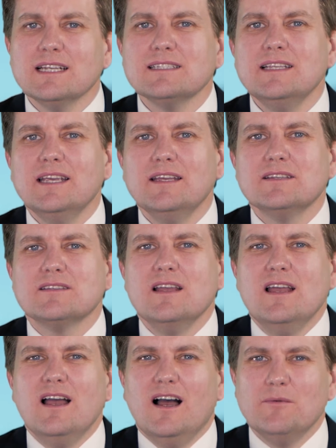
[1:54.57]
next thing is,
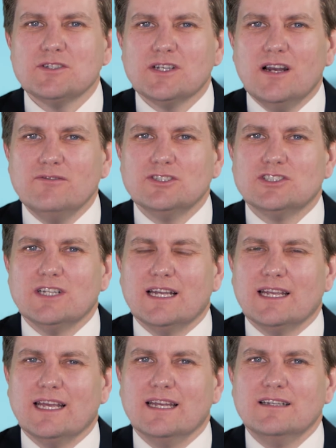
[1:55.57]
how much coverage should
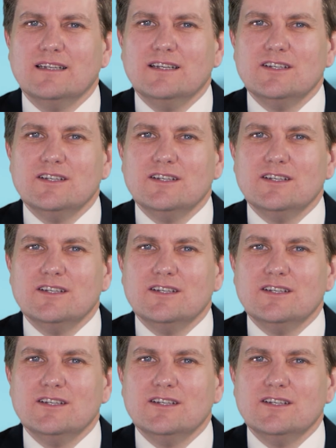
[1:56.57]
I get?